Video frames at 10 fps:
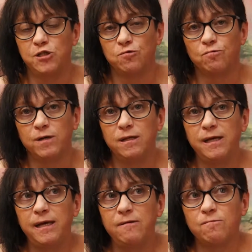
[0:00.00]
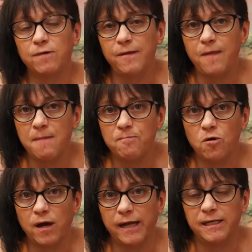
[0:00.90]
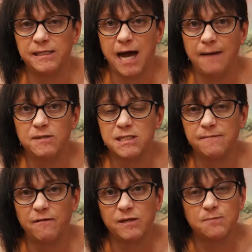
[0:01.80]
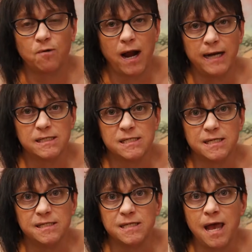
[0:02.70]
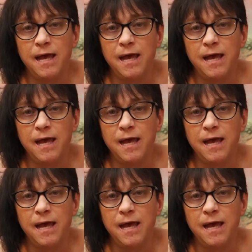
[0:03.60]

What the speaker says: to really read that book and adopt some of its practices